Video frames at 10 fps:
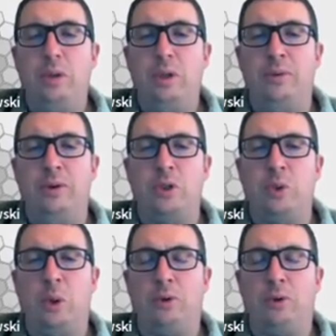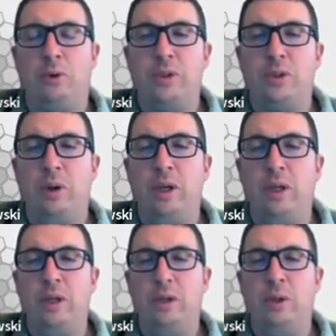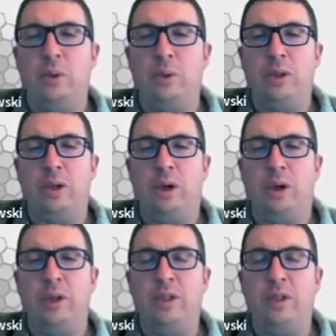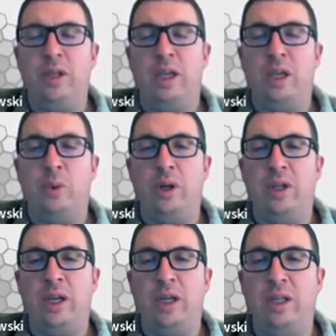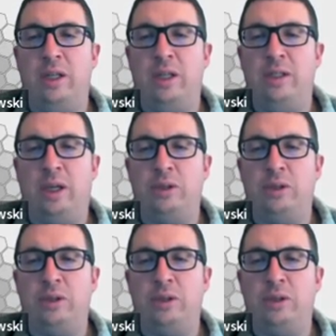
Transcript: If you just want to work from the screen, you would click on the day you want to take attendance.